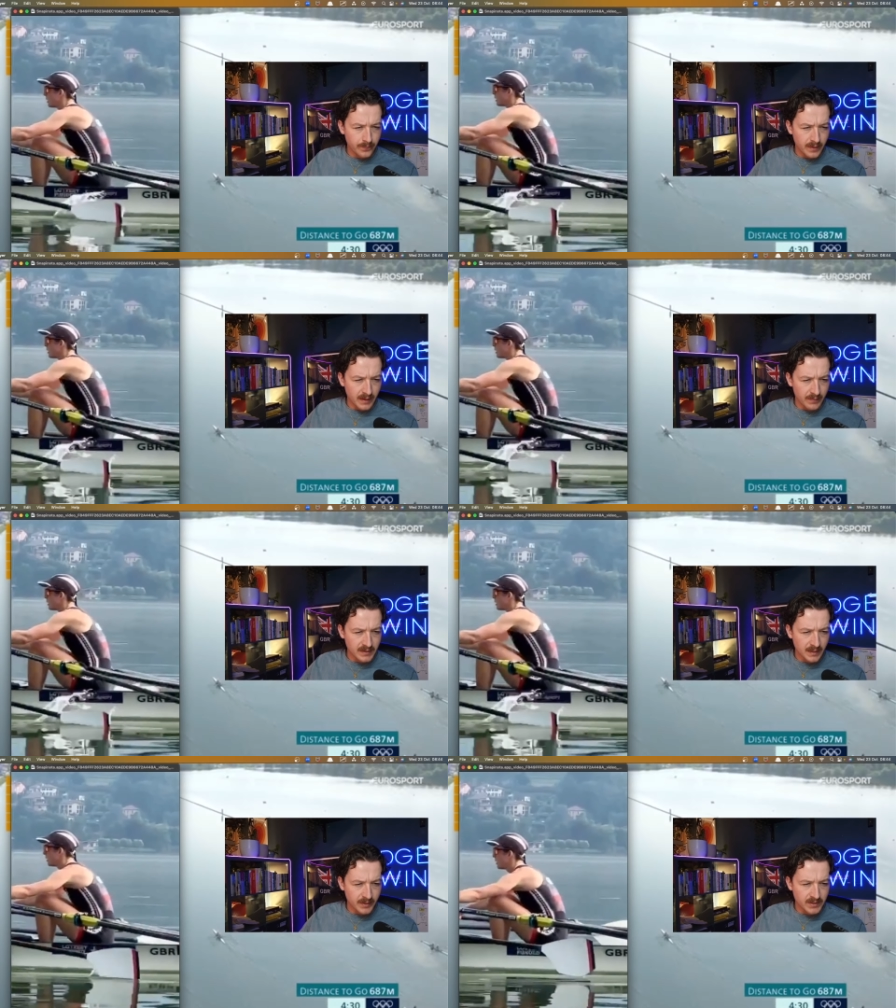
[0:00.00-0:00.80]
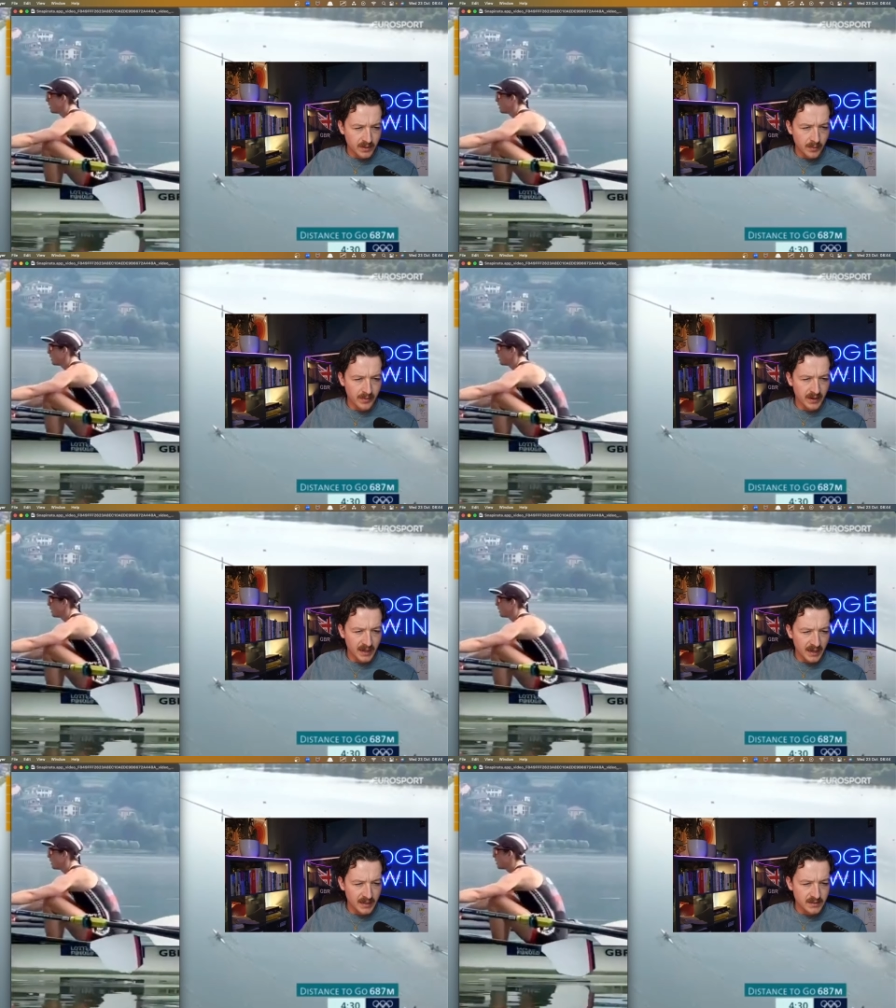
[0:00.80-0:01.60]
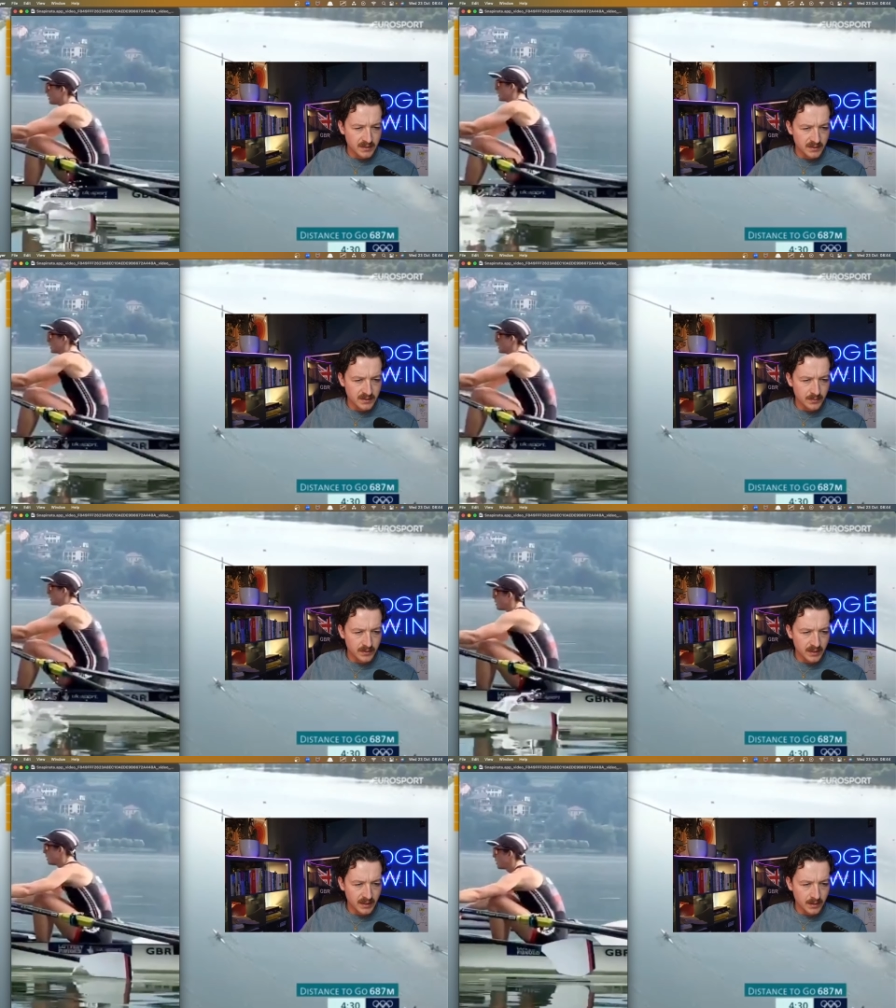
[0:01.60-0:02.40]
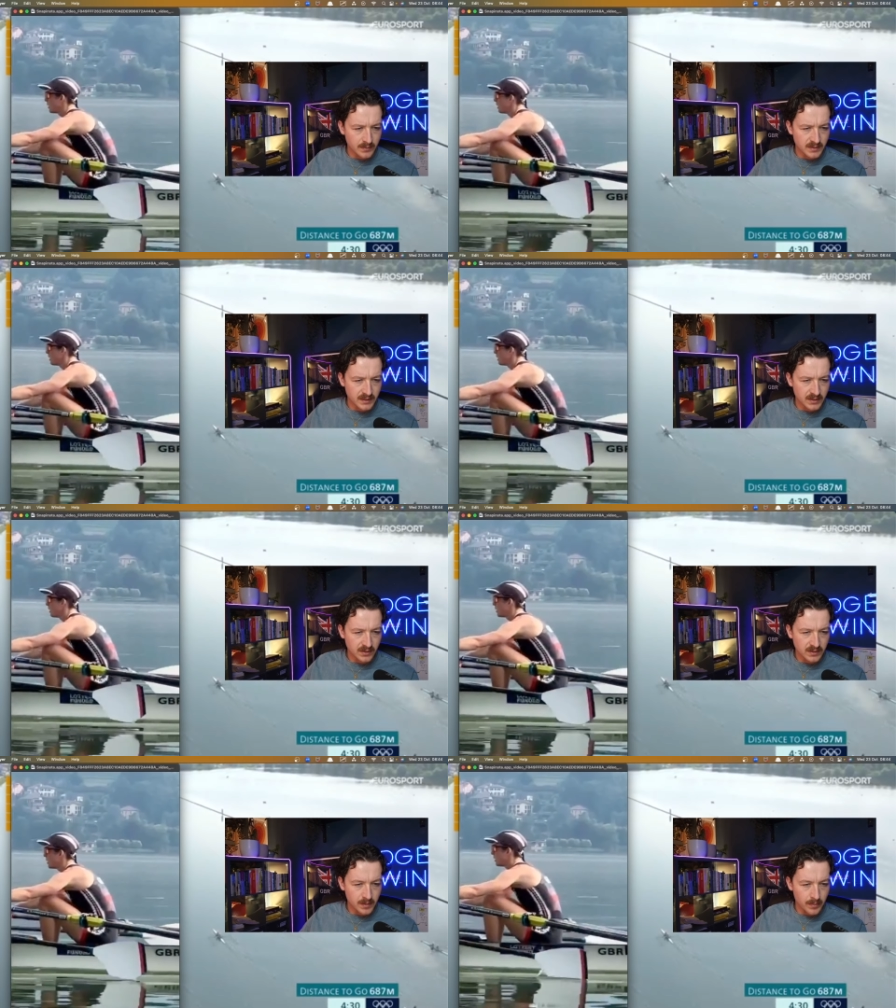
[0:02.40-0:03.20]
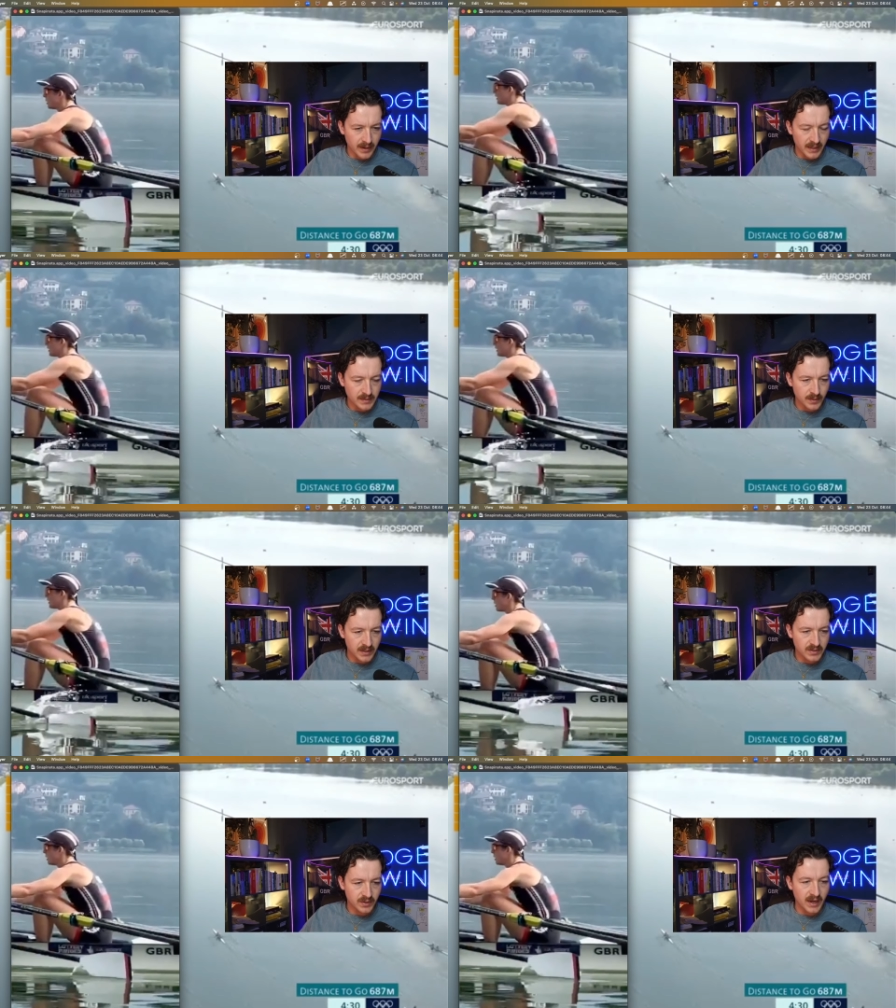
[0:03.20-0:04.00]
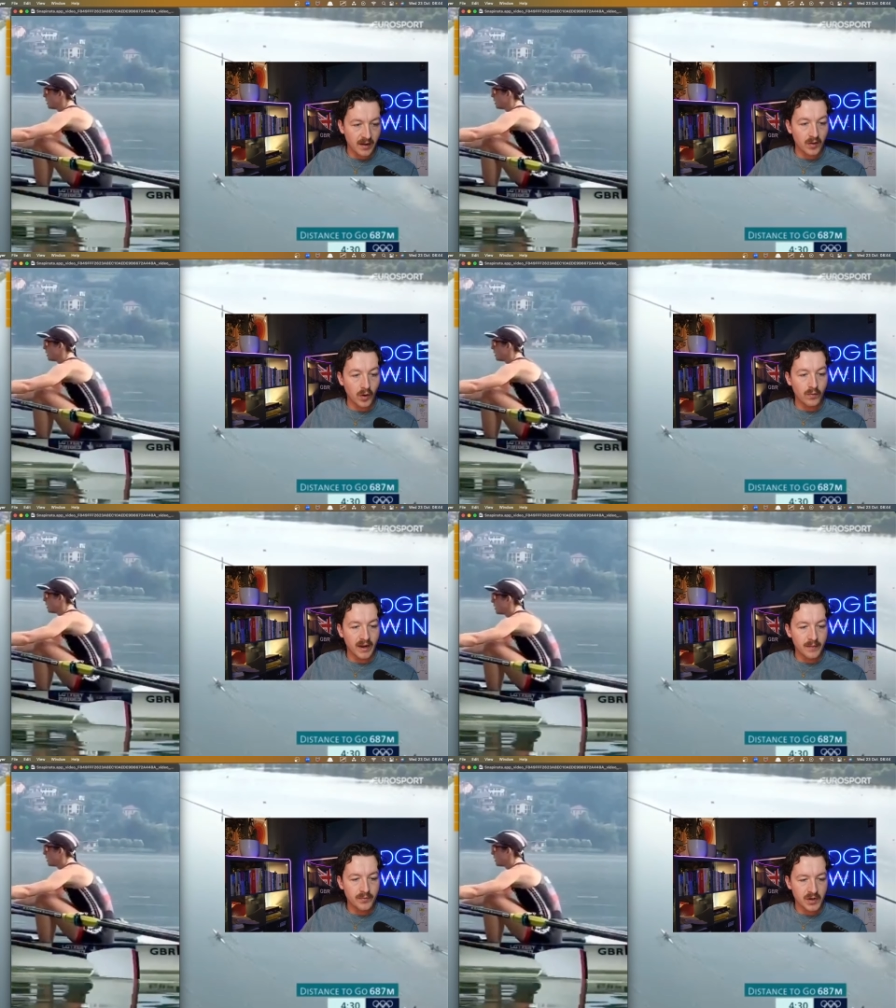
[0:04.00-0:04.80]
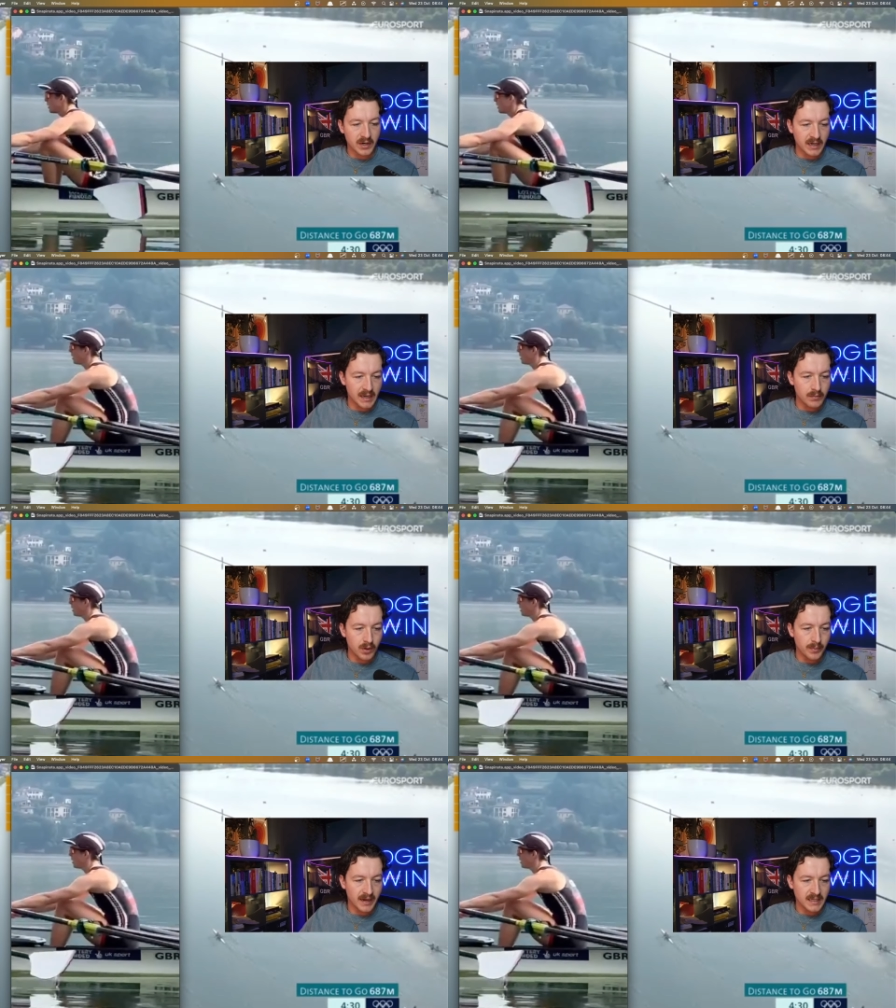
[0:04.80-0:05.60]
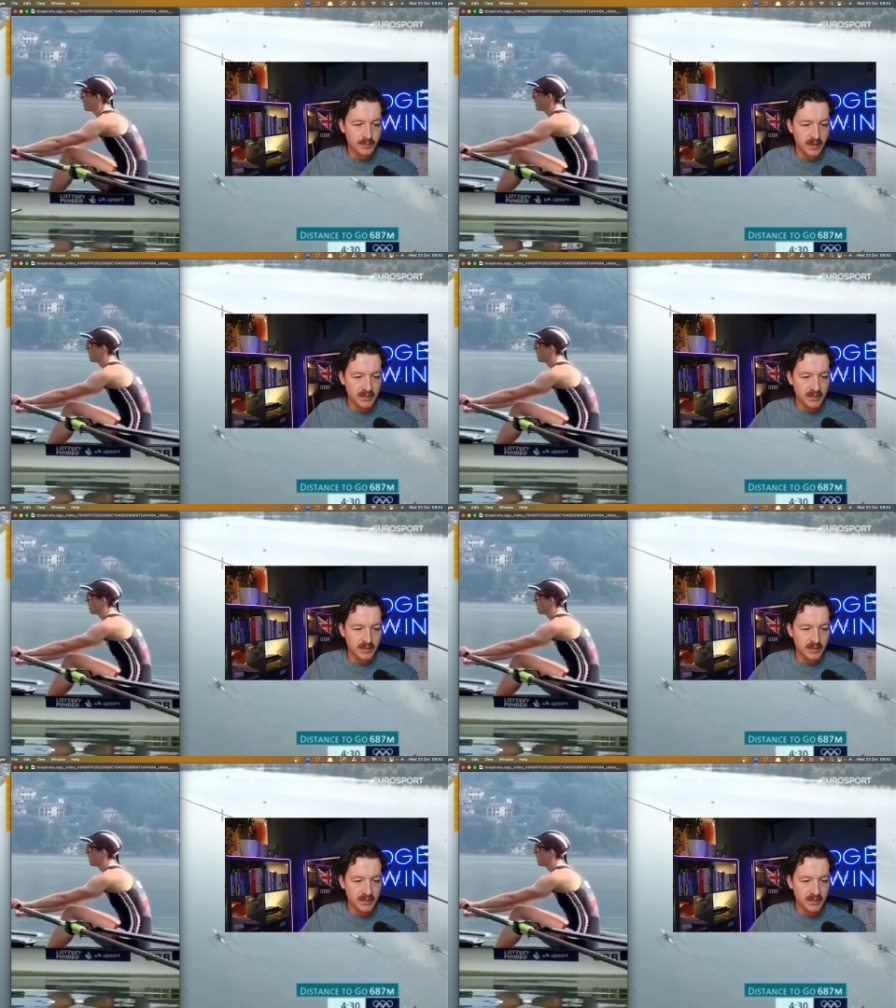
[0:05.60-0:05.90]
every time I talk about the catch, there's someone that comes in and talks about backsplash. So at a low rate, you're going to get more backsplash.